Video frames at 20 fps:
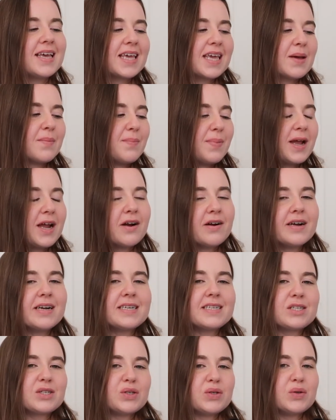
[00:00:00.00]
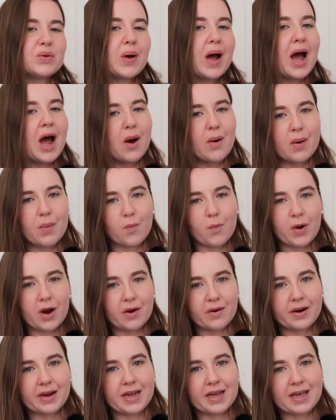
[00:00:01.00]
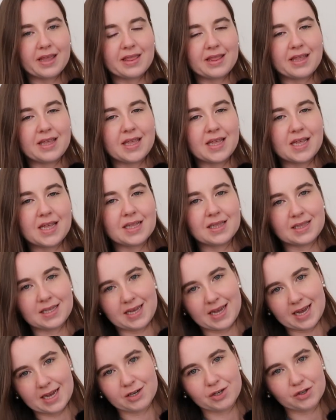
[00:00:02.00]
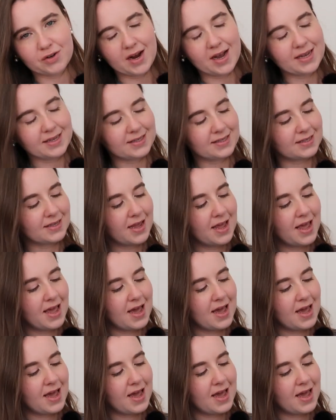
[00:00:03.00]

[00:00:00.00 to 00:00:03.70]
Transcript: compare it to how I'm wearing the Leanne dress,